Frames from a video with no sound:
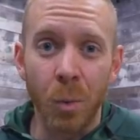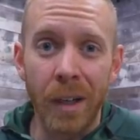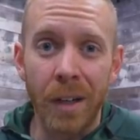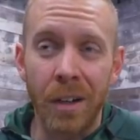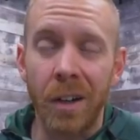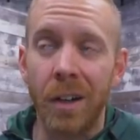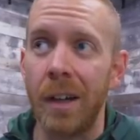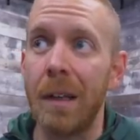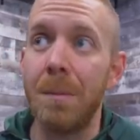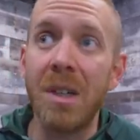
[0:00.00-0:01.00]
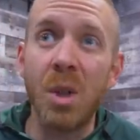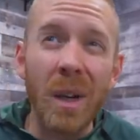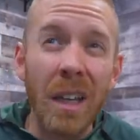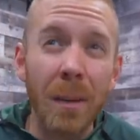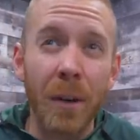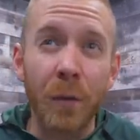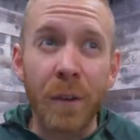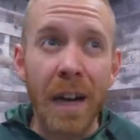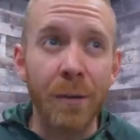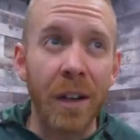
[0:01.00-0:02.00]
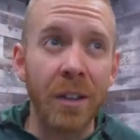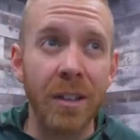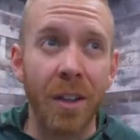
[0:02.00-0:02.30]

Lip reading: We are in between about 500 and